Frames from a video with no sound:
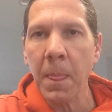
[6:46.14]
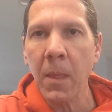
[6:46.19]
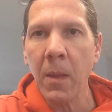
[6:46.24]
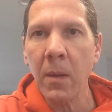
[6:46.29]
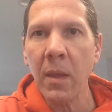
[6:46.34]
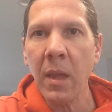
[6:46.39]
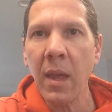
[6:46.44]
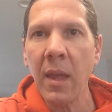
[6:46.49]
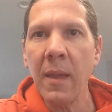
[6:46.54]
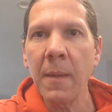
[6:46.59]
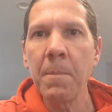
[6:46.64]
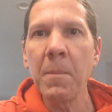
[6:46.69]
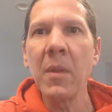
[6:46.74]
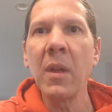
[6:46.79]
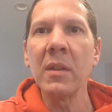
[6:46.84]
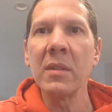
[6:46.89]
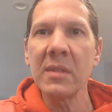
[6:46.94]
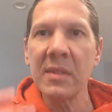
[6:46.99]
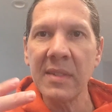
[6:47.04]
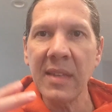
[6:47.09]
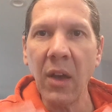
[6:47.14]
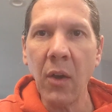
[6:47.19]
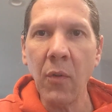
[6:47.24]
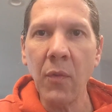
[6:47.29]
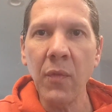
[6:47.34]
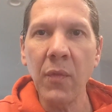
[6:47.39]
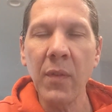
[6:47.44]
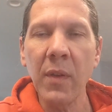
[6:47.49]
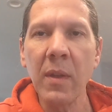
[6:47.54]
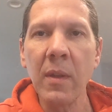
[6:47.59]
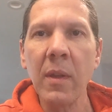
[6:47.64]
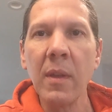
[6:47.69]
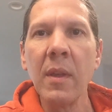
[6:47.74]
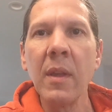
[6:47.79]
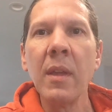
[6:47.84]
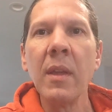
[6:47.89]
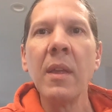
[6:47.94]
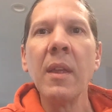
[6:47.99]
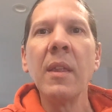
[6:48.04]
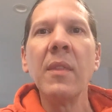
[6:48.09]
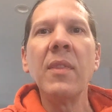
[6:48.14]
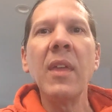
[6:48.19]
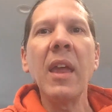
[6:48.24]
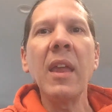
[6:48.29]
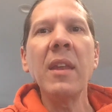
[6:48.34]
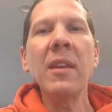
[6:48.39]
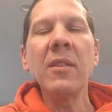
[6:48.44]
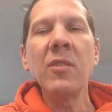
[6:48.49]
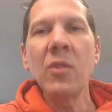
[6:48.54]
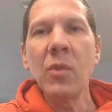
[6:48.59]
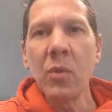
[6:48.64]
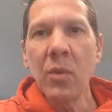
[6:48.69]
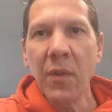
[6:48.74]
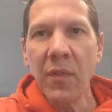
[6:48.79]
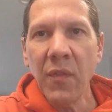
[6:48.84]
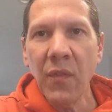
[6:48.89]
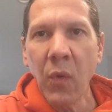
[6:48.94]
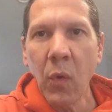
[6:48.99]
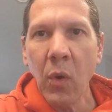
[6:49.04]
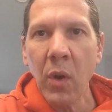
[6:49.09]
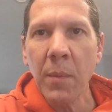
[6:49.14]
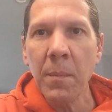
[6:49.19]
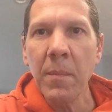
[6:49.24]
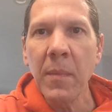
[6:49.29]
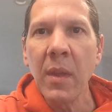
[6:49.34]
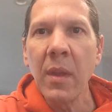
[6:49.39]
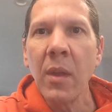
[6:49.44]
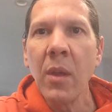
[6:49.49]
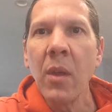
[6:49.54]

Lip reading: okay? Self. Then do the form